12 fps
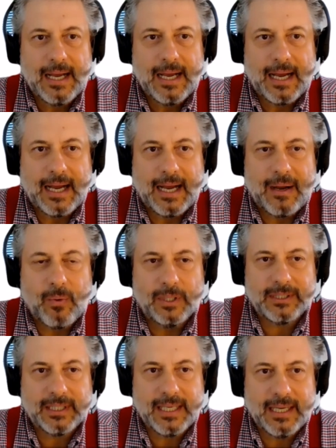
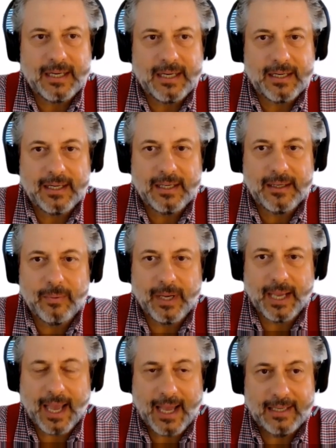What a year we
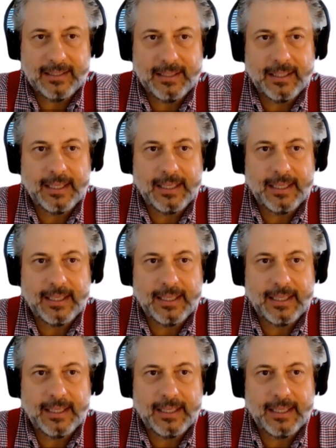had.